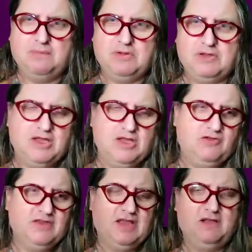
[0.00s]
But can
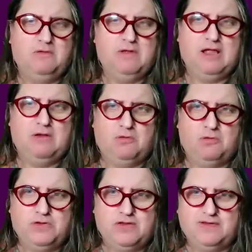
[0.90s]
you tell our
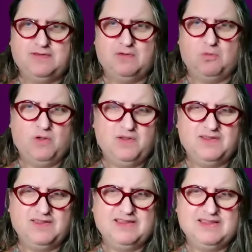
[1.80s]
audience what
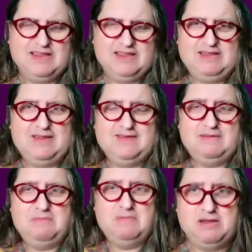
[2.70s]
does
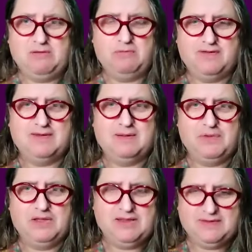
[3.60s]
it mean when
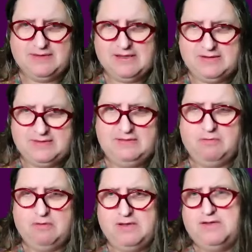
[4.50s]
something is easy
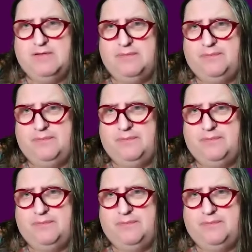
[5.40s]
read?